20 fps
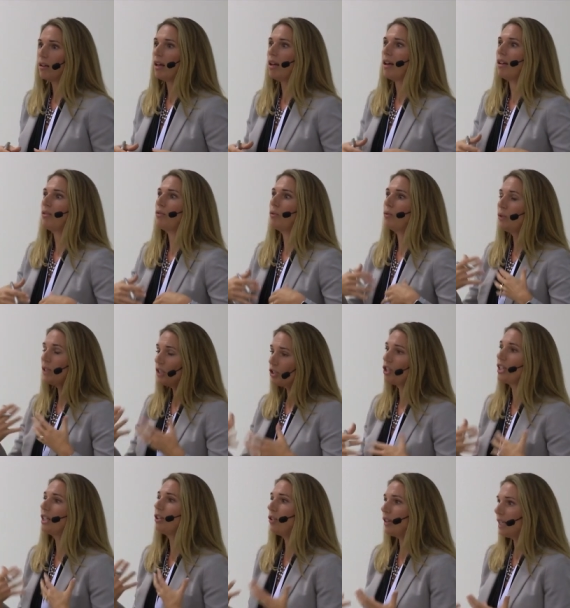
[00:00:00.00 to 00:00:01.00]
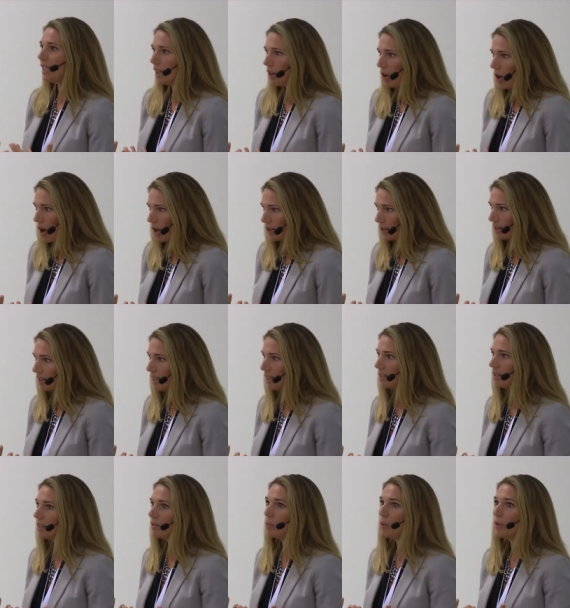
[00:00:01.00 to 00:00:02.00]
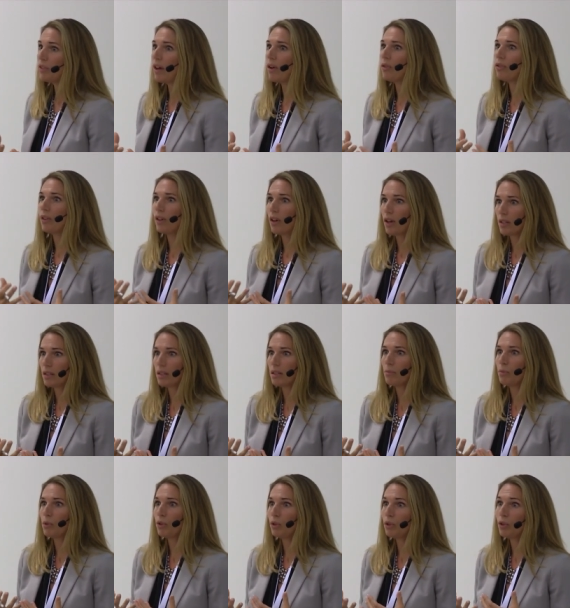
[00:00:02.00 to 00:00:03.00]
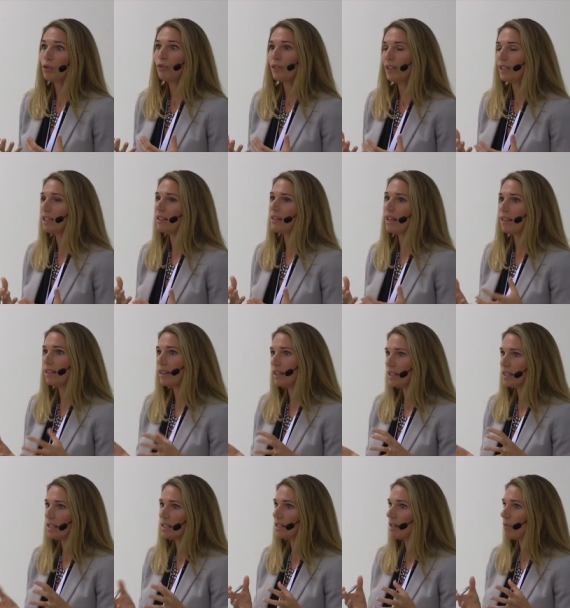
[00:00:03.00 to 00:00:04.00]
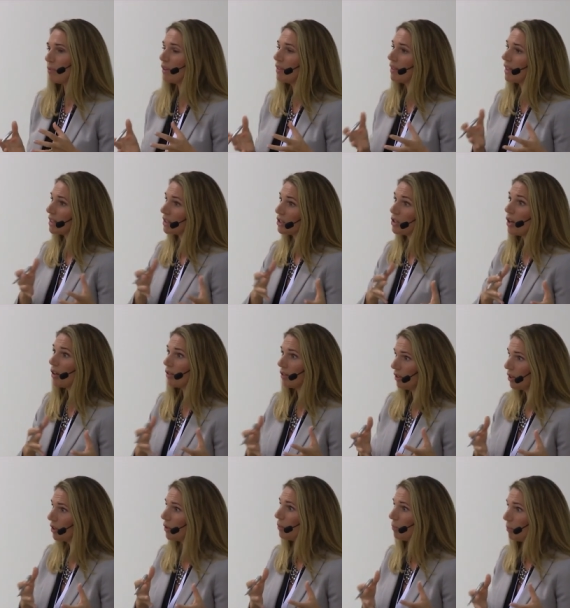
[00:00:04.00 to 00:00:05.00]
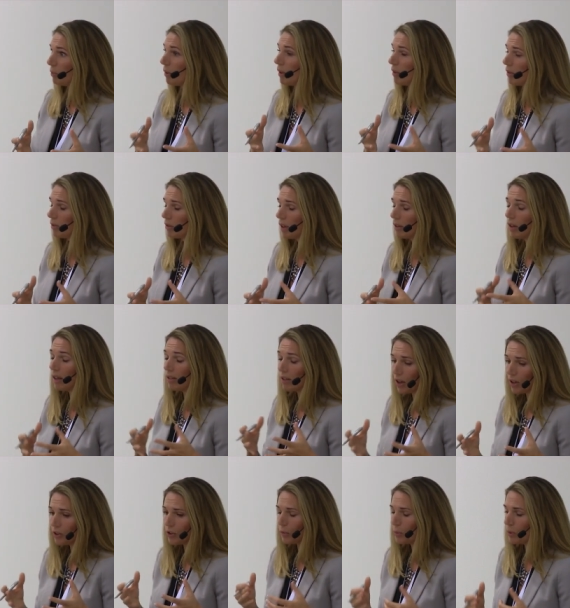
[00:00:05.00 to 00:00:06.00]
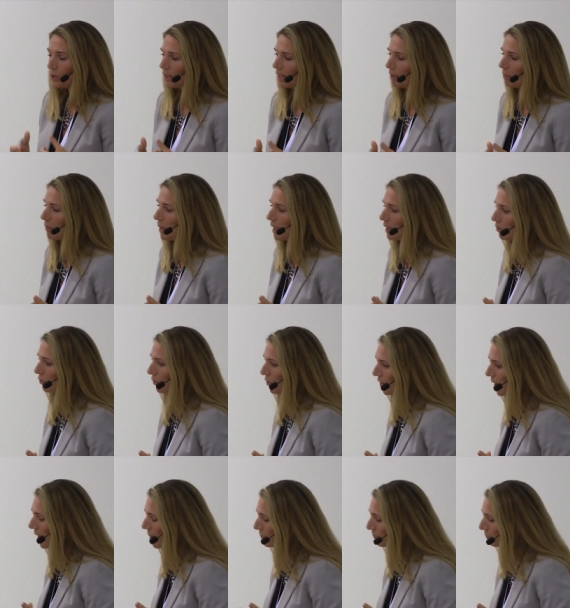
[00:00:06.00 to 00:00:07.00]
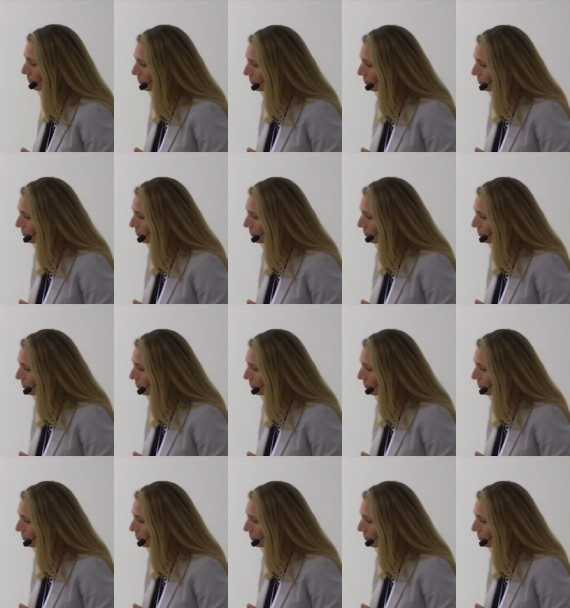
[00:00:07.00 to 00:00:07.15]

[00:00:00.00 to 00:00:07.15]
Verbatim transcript: uh, regenerating content without the customer, you know, feeling that this is something that's not, you know, 100% uh, made for them.